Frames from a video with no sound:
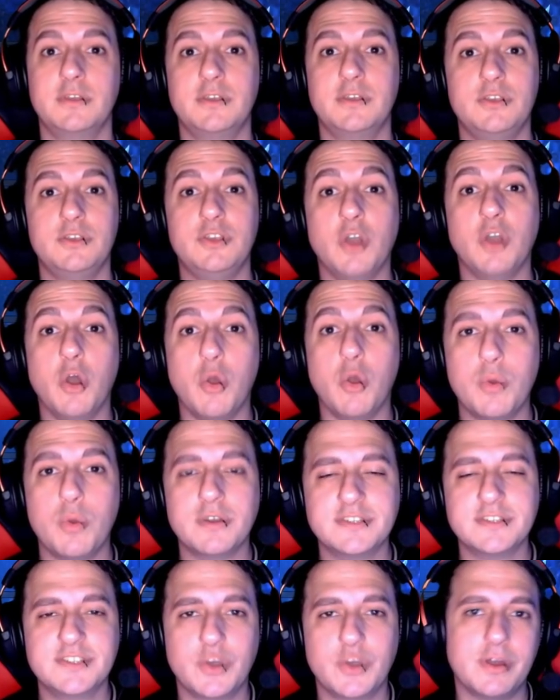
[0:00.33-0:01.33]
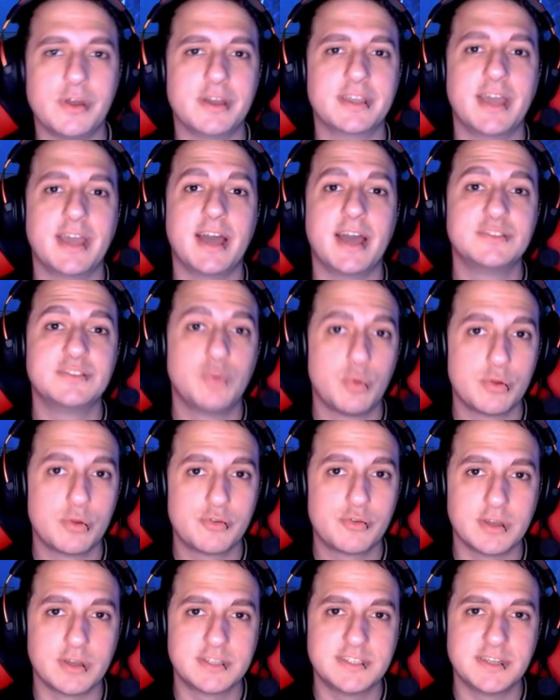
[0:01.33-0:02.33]
Yo, what is going on guys?
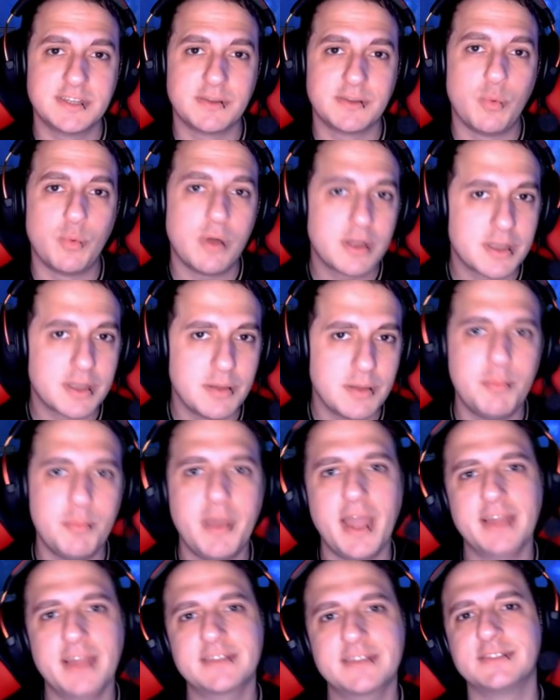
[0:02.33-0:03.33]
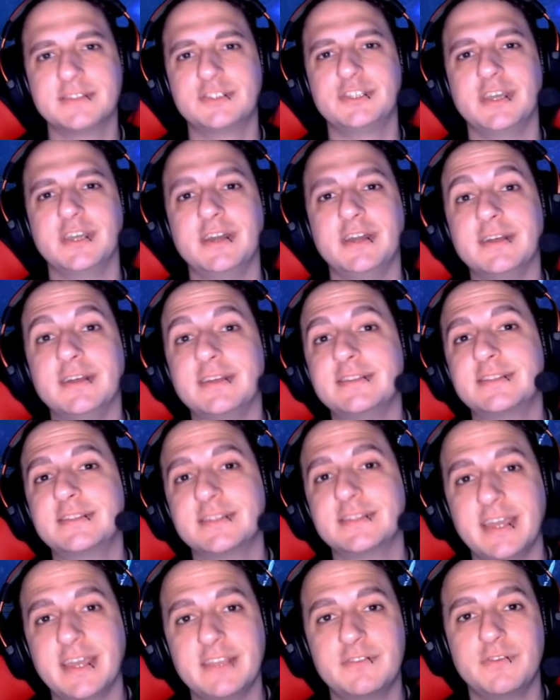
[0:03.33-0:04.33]
Hoarcrux here. Welcome back to the channel. In
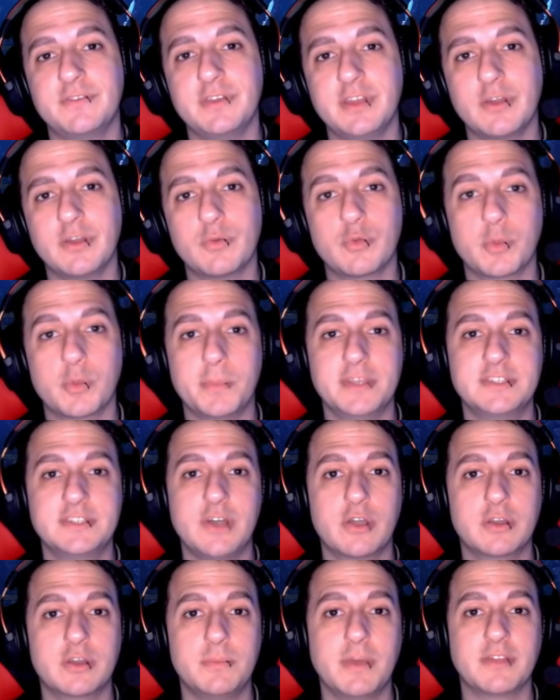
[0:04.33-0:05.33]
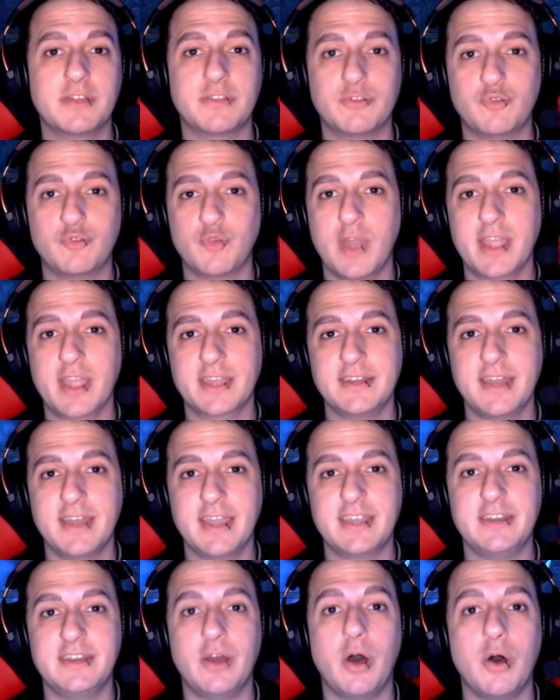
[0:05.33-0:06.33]
today's video, we're going to be talking about the
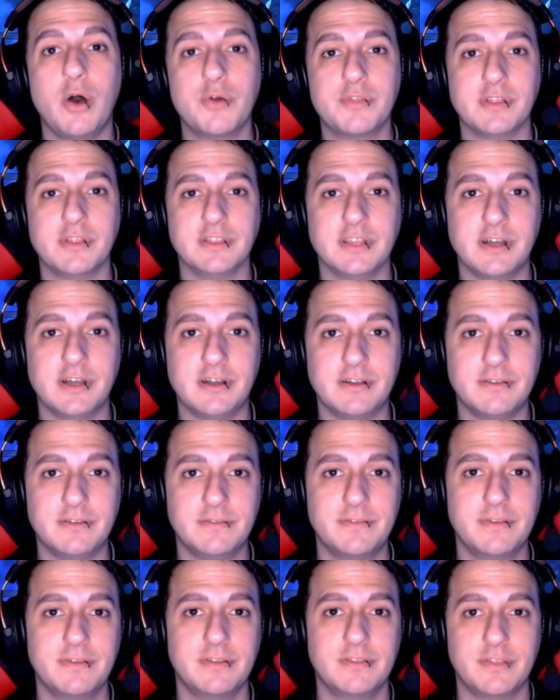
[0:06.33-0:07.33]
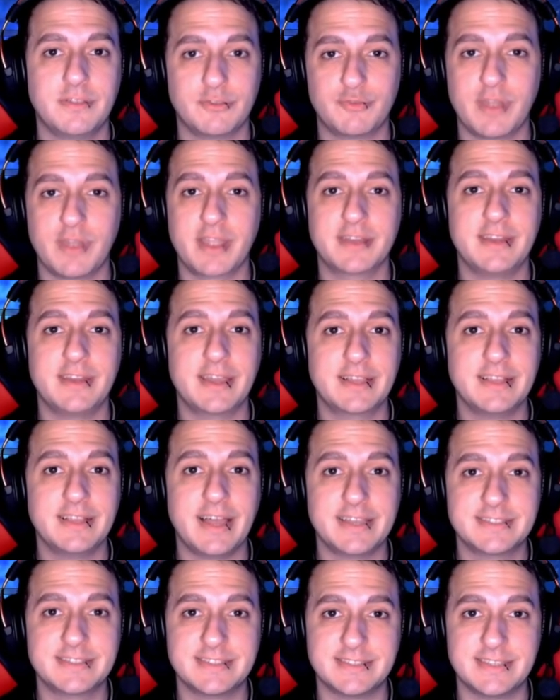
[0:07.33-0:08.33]
Dragonknight and all the love the Dragonknight
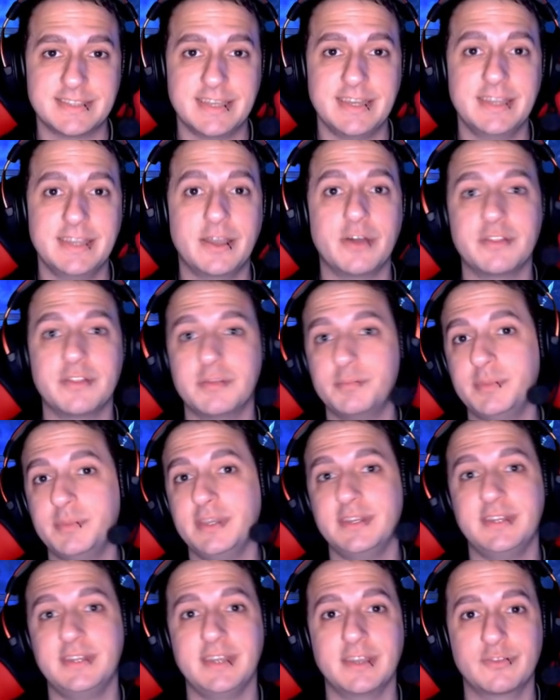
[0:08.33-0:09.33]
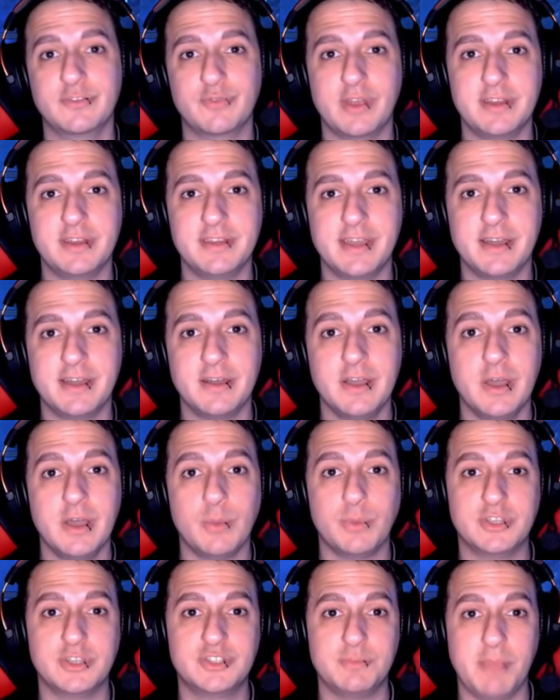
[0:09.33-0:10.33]
class is getting on the PTS right now,
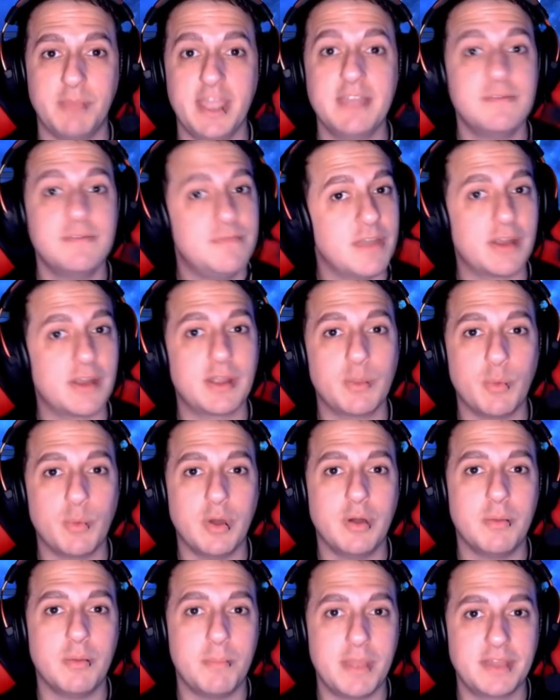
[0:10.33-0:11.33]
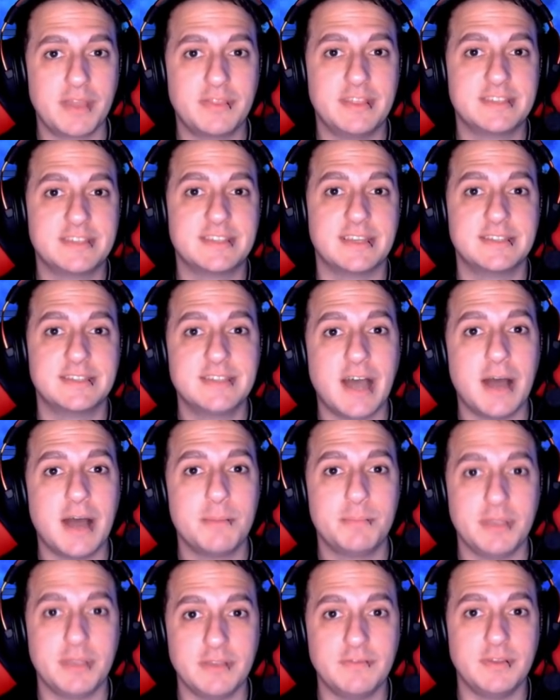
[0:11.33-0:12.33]
which may very well make this a
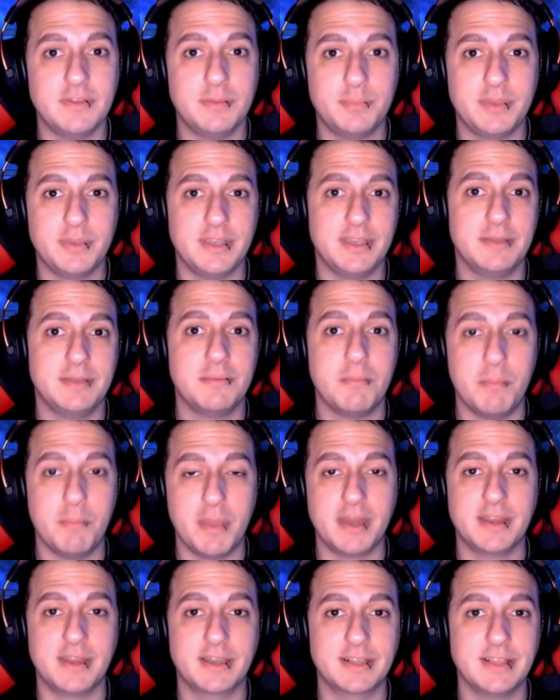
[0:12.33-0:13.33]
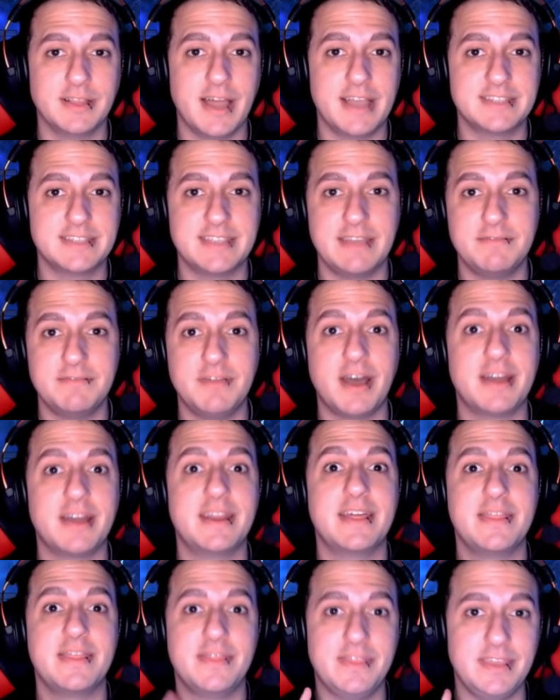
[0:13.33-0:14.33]
top PvP meta class, if not
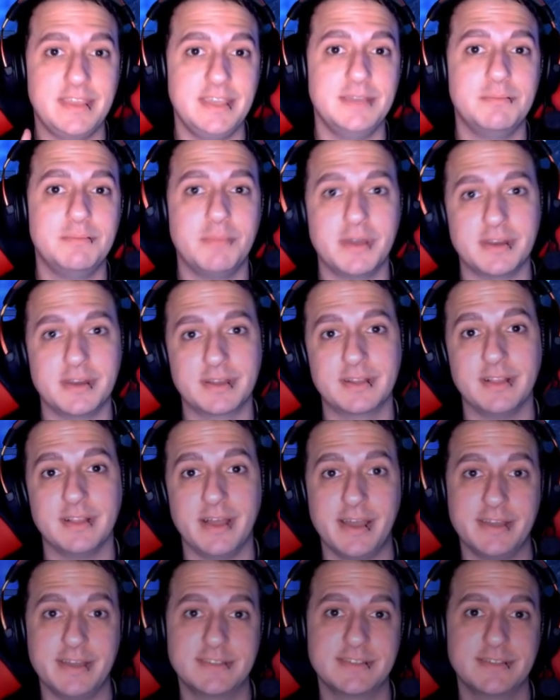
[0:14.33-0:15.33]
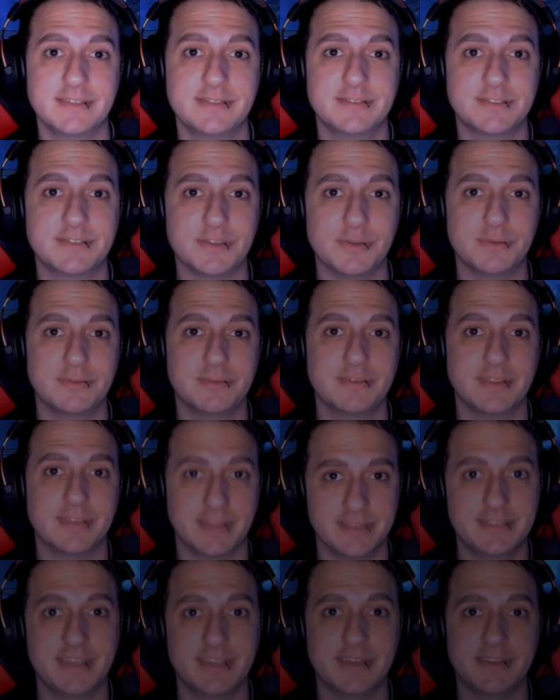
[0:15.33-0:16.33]
the meta class. So
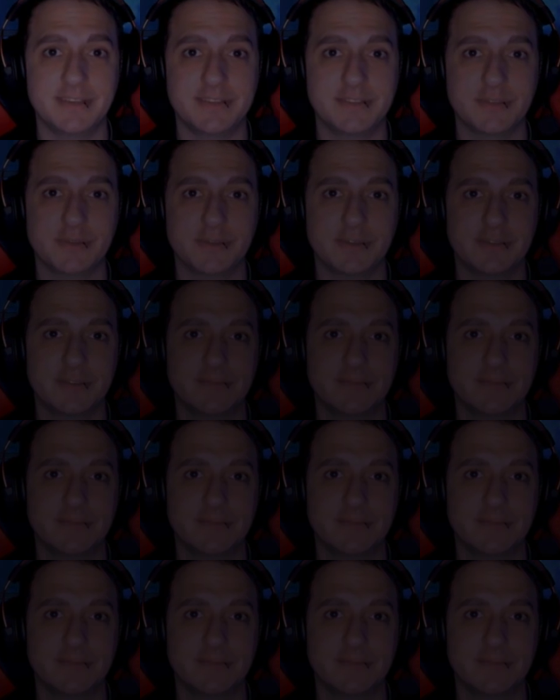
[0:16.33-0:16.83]
let's get into it.